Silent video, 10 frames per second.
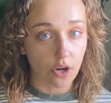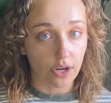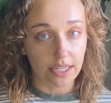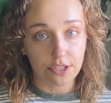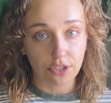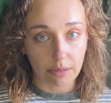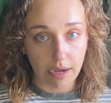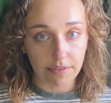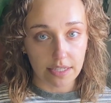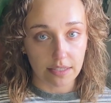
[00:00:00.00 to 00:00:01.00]
on Instagram.
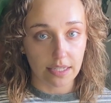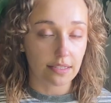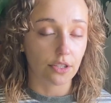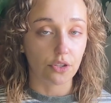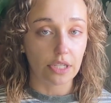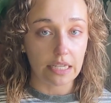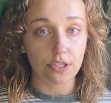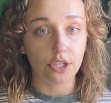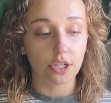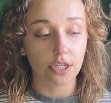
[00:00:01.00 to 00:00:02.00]
Obviously, it's a little
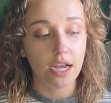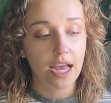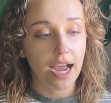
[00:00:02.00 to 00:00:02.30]
easier.